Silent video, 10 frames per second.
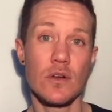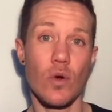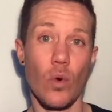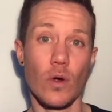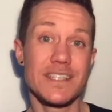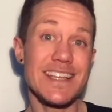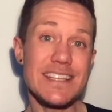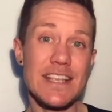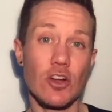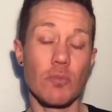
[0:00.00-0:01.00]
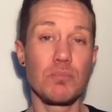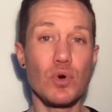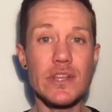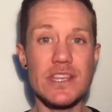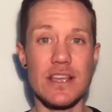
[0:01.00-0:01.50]
or teasing or
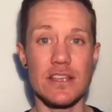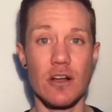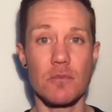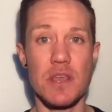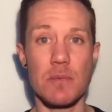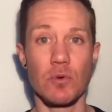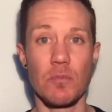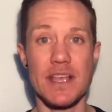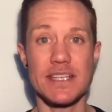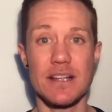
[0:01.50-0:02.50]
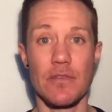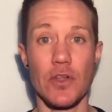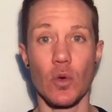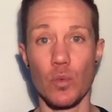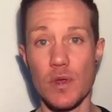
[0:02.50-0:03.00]
bullying young people based on
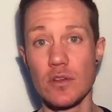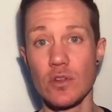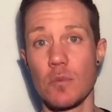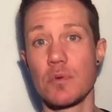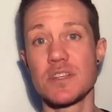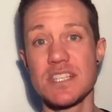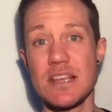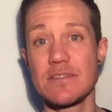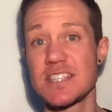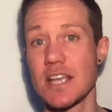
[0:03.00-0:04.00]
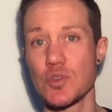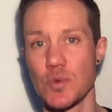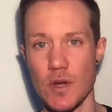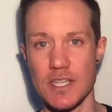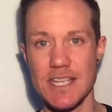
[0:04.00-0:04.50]
their real or perceived sexual
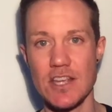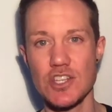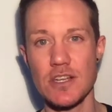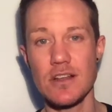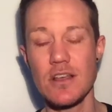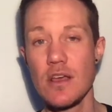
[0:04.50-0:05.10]
orientation